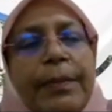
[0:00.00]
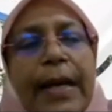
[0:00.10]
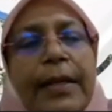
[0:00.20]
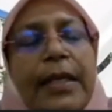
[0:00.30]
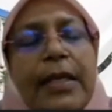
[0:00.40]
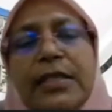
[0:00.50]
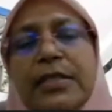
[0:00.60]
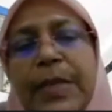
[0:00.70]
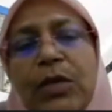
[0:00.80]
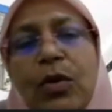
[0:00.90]
partly
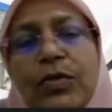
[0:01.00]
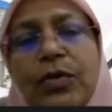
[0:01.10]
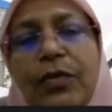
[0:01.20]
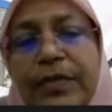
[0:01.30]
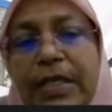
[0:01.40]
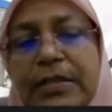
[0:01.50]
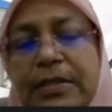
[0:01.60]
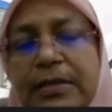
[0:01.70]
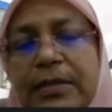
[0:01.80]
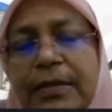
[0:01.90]
is because of
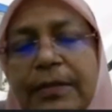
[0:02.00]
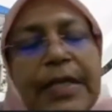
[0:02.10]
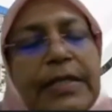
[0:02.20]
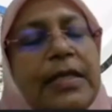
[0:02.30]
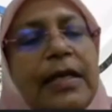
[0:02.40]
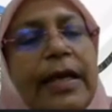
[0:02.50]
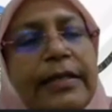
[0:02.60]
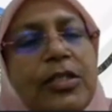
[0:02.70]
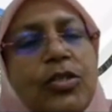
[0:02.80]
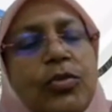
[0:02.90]
this basic
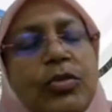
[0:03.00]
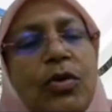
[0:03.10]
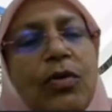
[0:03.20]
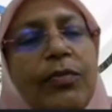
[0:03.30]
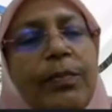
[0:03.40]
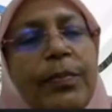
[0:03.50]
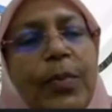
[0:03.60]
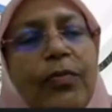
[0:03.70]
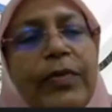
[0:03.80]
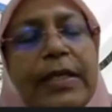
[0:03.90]
attitude of
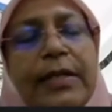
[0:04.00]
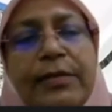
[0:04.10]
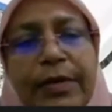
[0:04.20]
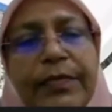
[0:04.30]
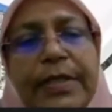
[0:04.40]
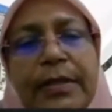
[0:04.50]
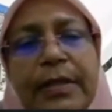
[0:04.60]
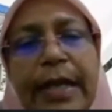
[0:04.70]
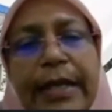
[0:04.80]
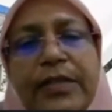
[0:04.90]

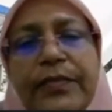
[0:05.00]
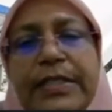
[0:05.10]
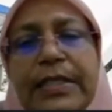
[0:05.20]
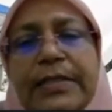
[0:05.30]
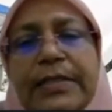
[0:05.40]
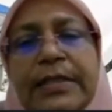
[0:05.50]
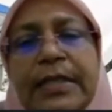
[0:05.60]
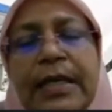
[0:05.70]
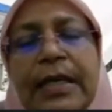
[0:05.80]
profit-driven activities.